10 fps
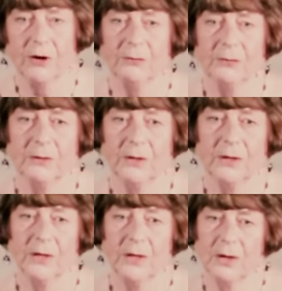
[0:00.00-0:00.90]
grown,
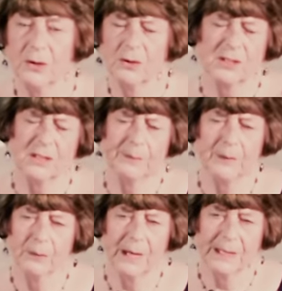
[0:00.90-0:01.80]
or
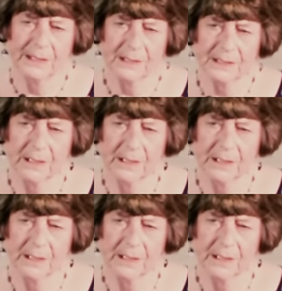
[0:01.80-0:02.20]
slip away in